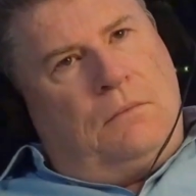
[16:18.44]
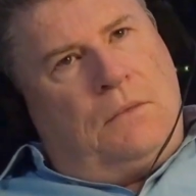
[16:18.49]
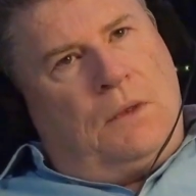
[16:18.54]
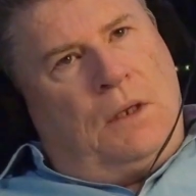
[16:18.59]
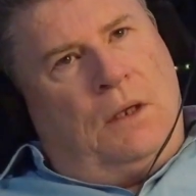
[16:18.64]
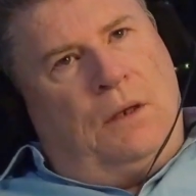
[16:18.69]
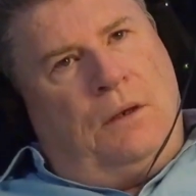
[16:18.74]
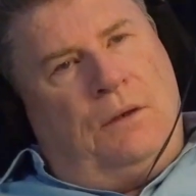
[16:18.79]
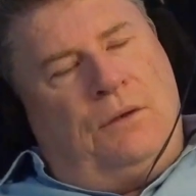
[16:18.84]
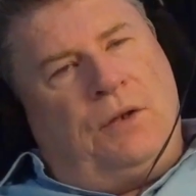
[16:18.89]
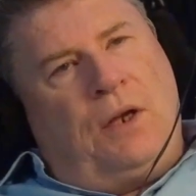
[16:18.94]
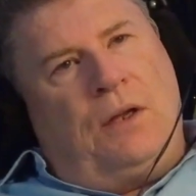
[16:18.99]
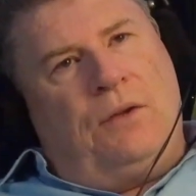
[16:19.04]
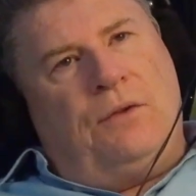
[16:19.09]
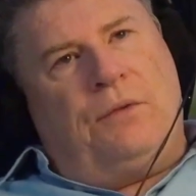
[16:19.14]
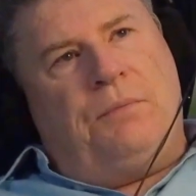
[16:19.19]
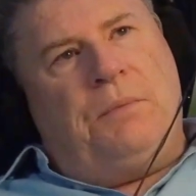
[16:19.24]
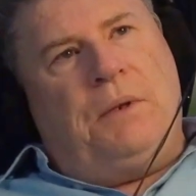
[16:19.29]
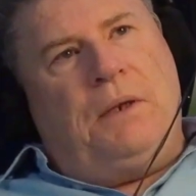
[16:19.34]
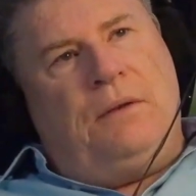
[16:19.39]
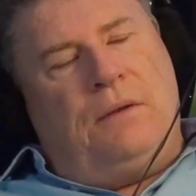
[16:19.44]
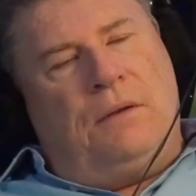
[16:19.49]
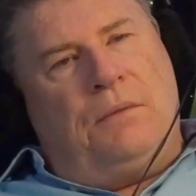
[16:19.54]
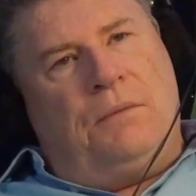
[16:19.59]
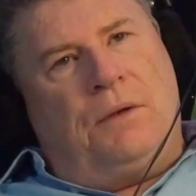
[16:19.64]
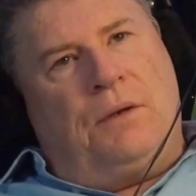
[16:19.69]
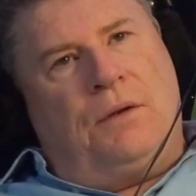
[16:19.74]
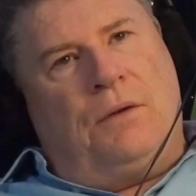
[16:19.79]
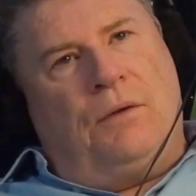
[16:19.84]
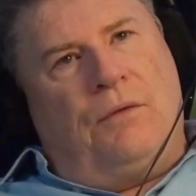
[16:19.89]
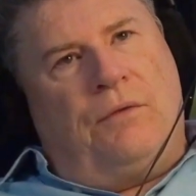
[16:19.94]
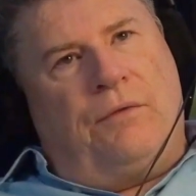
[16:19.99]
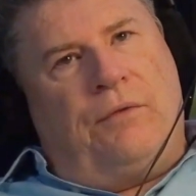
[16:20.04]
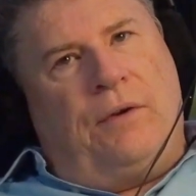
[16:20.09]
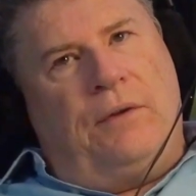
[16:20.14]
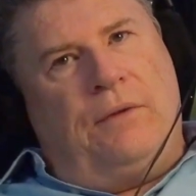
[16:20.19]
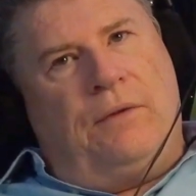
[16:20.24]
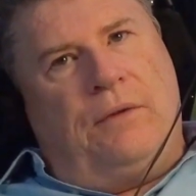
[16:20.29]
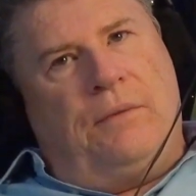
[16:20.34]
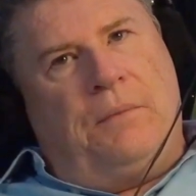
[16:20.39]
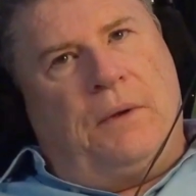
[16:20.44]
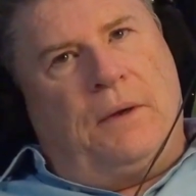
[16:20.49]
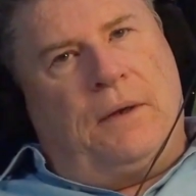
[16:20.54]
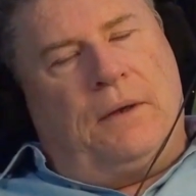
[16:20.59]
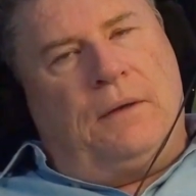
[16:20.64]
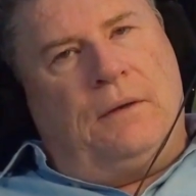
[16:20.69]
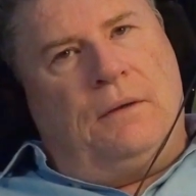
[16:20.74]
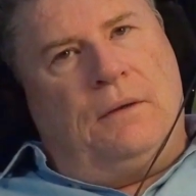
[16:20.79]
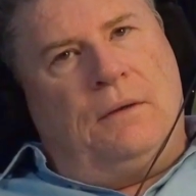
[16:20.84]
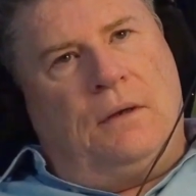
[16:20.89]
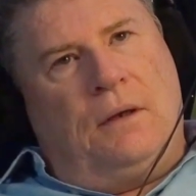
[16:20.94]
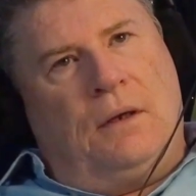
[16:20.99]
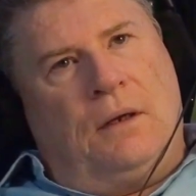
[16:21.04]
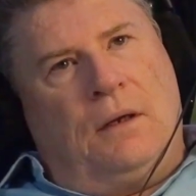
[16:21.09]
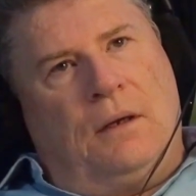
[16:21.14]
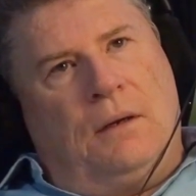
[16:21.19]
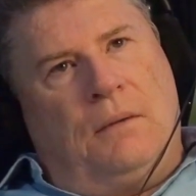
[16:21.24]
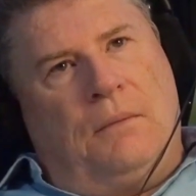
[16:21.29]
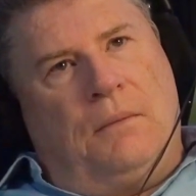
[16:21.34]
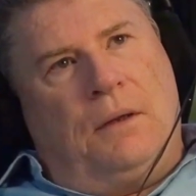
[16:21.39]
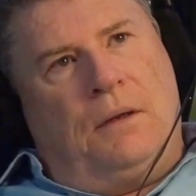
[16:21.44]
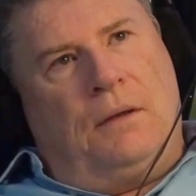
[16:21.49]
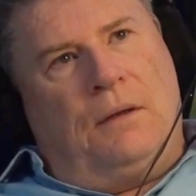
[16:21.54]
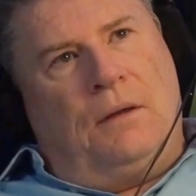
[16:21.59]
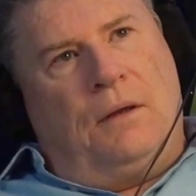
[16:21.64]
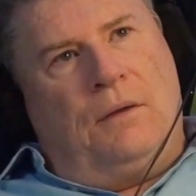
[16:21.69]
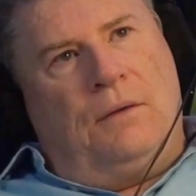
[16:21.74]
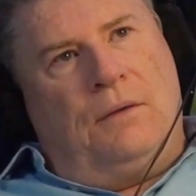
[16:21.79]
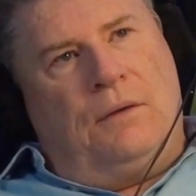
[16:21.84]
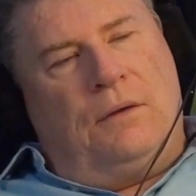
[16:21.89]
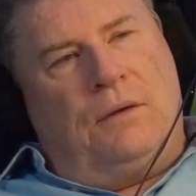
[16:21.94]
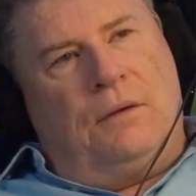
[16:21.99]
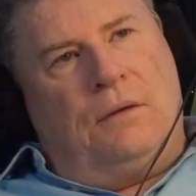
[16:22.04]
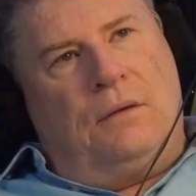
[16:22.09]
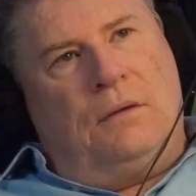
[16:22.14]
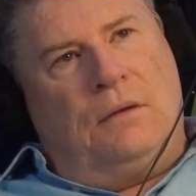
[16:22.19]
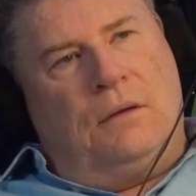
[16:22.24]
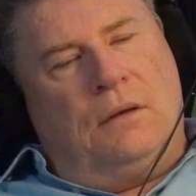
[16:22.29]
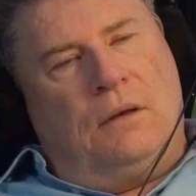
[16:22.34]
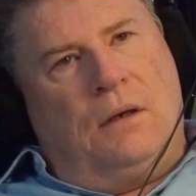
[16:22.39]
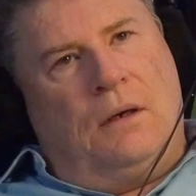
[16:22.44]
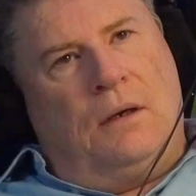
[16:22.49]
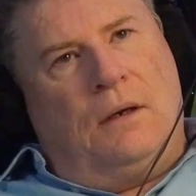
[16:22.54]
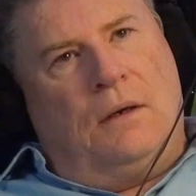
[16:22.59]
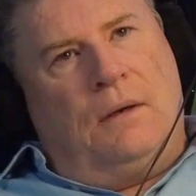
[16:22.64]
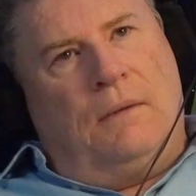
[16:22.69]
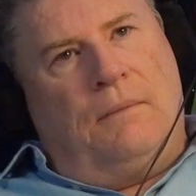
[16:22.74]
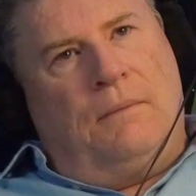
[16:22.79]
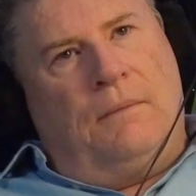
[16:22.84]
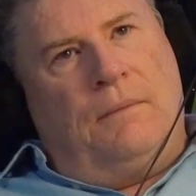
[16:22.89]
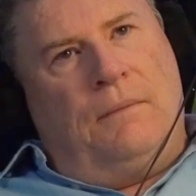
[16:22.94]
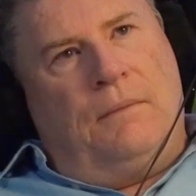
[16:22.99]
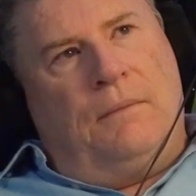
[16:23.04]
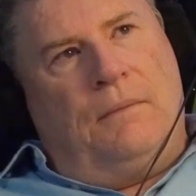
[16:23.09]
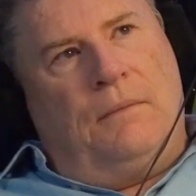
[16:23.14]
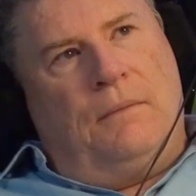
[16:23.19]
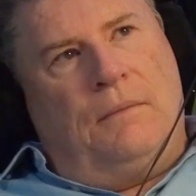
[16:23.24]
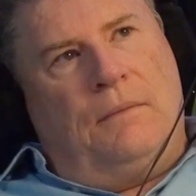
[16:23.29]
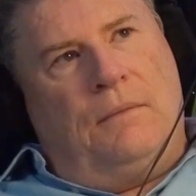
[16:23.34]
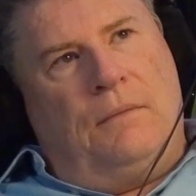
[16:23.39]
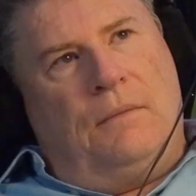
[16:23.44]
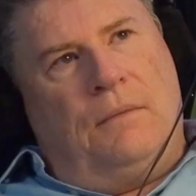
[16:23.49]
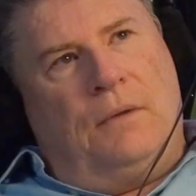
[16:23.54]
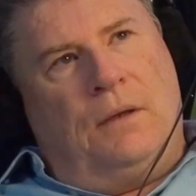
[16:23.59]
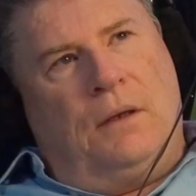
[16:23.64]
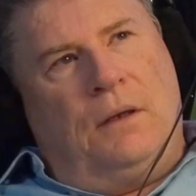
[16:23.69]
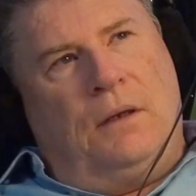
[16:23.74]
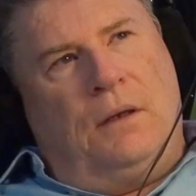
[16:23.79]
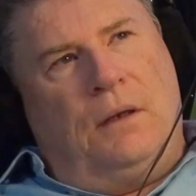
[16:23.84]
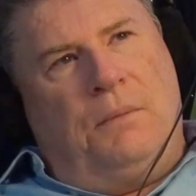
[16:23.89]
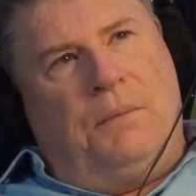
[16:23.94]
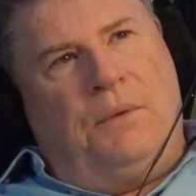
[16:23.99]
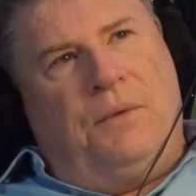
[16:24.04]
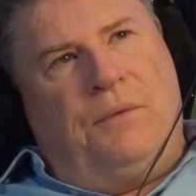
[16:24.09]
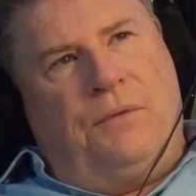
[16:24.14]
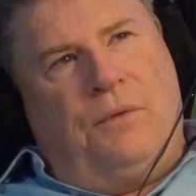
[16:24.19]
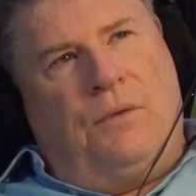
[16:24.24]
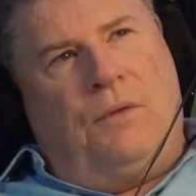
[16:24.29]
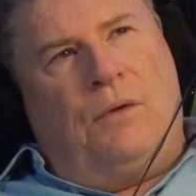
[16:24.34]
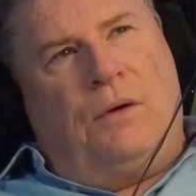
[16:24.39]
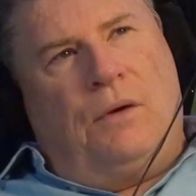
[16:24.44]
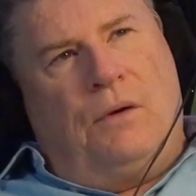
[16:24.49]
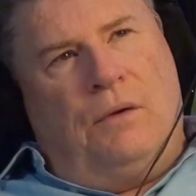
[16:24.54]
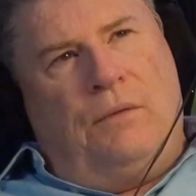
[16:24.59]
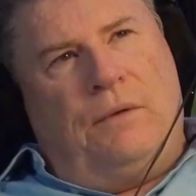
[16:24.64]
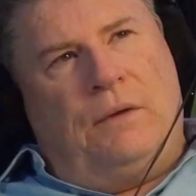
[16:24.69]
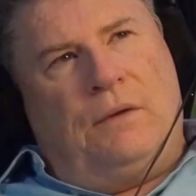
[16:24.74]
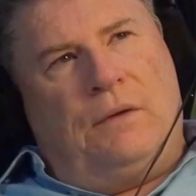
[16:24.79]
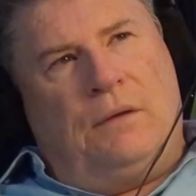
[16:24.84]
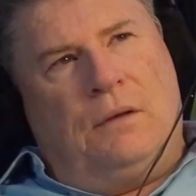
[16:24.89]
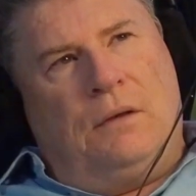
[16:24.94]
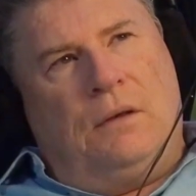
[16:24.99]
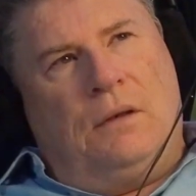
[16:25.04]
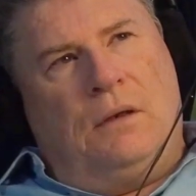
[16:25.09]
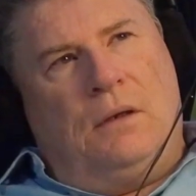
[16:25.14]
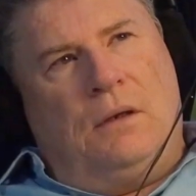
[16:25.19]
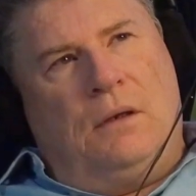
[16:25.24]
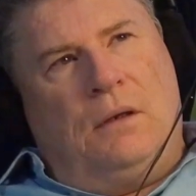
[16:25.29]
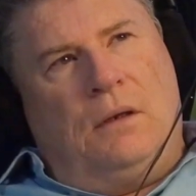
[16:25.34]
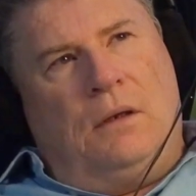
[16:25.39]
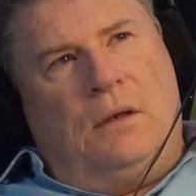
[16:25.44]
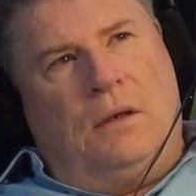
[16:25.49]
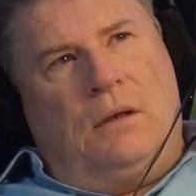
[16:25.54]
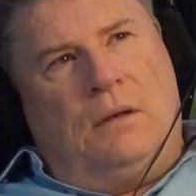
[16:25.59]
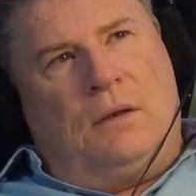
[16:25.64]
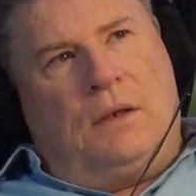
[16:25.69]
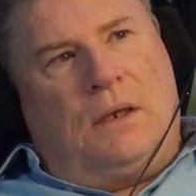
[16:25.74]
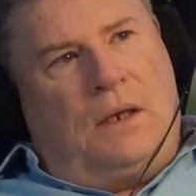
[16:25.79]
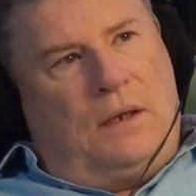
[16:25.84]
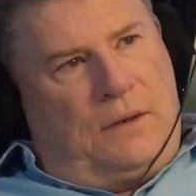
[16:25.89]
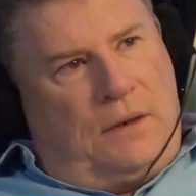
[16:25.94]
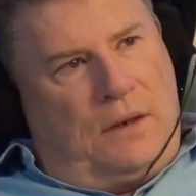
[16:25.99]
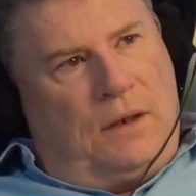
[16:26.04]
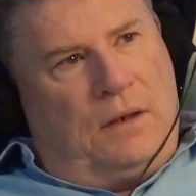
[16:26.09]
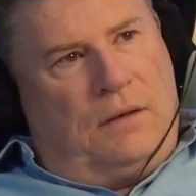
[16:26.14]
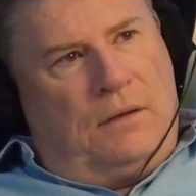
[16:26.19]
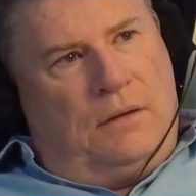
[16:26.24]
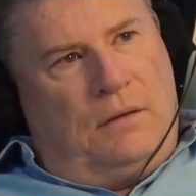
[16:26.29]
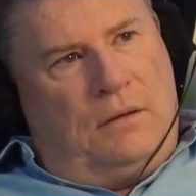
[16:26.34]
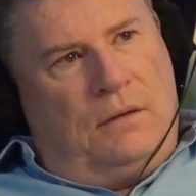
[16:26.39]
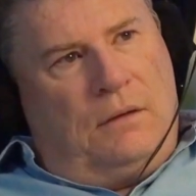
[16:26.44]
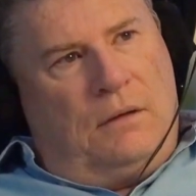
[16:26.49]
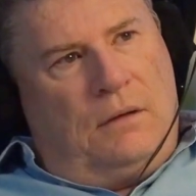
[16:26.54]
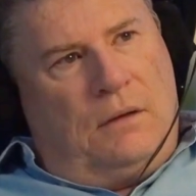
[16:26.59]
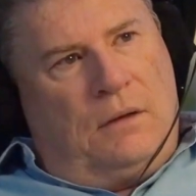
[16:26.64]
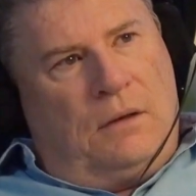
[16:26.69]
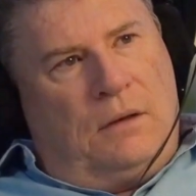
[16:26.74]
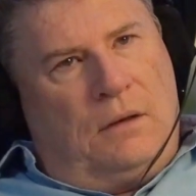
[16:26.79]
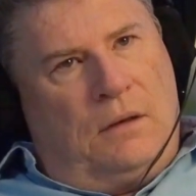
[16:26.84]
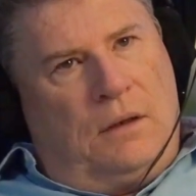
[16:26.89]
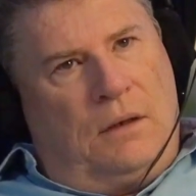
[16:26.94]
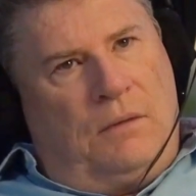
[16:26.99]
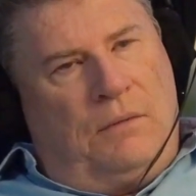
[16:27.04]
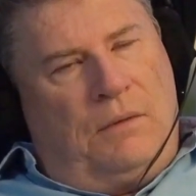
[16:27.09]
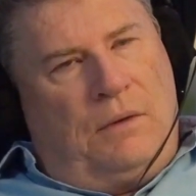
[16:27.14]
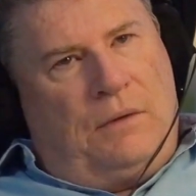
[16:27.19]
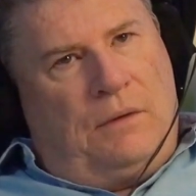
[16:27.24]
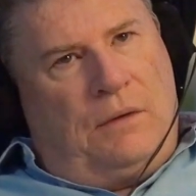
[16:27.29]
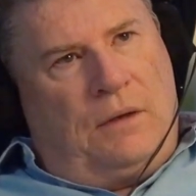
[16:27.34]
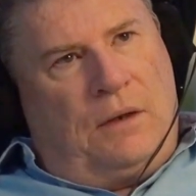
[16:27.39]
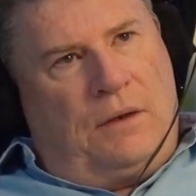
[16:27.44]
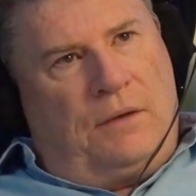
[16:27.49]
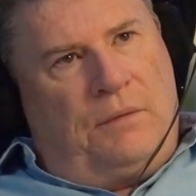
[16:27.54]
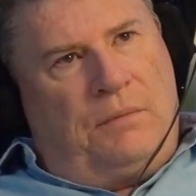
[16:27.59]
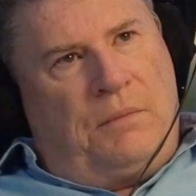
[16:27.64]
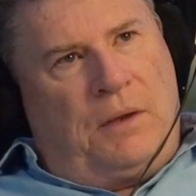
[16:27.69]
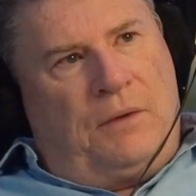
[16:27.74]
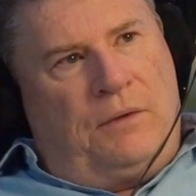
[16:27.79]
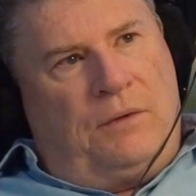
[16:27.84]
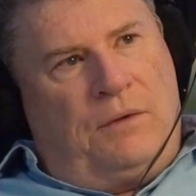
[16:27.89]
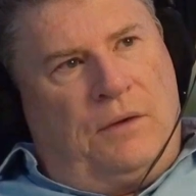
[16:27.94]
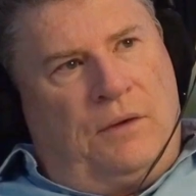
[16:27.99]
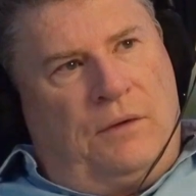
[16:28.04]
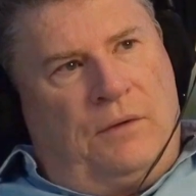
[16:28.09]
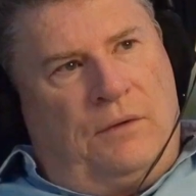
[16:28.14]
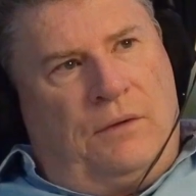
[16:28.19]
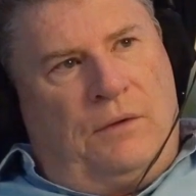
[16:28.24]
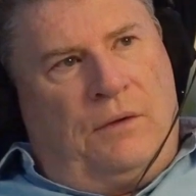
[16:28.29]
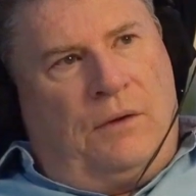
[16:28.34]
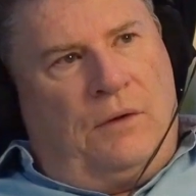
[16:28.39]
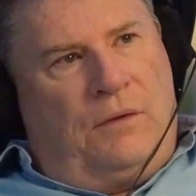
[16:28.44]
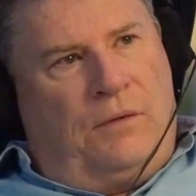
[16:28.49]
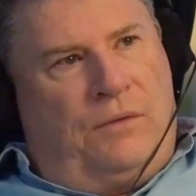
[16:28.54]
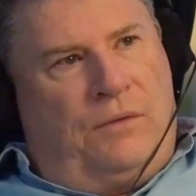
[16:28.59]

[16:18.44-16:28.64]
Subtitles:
at a chance meeting with an old friend of mine in London, the year before COVID kicked in, he was an ex-Manchester United